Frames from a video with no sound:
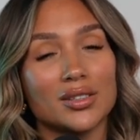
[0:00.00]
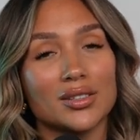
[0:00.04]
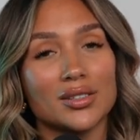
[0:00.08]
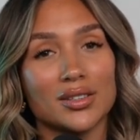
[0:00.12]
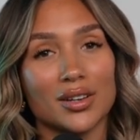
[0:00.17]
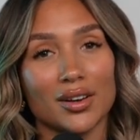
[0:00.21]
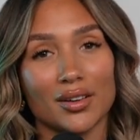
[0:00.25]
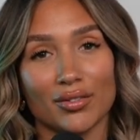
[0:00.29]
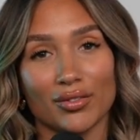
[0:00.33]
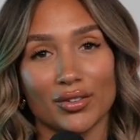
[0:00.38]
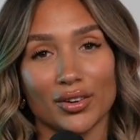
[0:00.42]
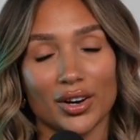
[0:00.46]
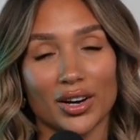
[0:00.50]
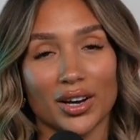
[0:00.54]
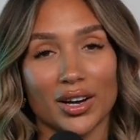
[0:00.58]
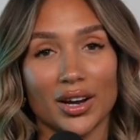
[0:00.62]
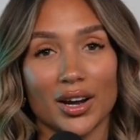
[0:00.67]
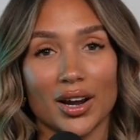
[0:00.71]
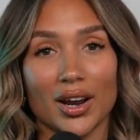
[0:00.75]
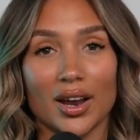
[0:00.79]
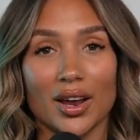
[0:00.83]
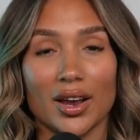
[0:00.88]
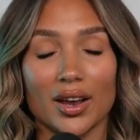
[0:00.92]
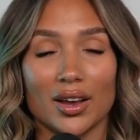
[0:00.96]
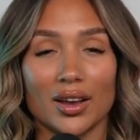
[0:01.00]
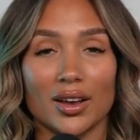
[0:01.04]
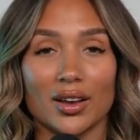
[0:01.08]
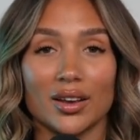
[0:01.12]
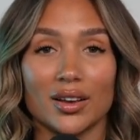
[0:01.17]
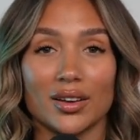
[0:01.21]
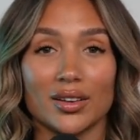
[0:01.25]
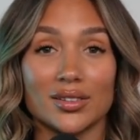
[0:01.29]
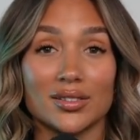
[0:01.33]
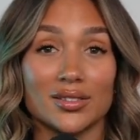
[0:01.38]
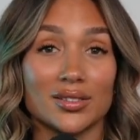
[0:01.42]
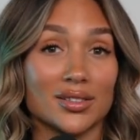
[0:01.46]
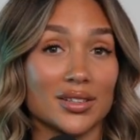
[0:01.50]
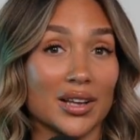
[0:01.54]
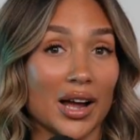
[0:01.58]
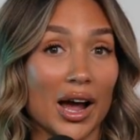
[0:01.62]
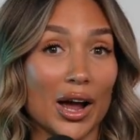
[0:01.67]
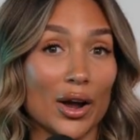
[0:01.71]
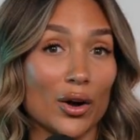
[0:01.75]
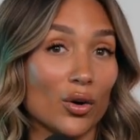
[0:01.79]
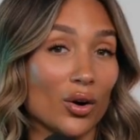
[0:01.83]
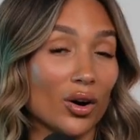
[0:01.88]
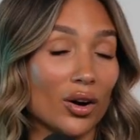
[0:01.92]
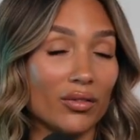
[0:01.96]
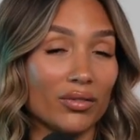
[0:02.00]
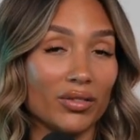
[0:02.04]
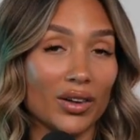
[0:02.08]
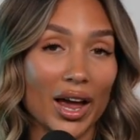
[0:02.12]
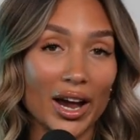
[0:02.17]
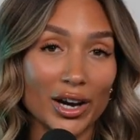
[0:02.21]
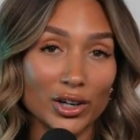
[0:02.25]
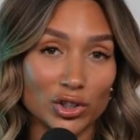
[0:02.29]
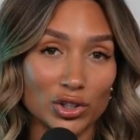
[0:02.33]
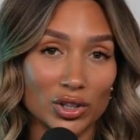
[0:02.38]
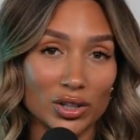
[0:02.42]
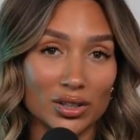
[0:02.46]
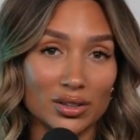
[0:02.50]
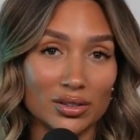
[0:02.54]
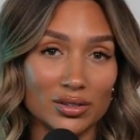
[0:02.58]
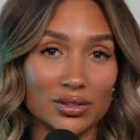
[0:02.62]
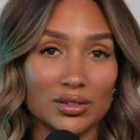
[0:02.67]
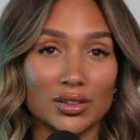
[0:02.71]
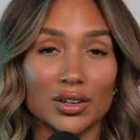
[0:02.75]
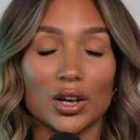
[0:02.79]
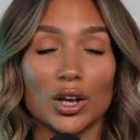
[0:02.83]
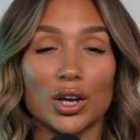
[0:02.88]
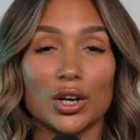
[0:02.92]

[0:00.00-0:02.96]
different style of lashes.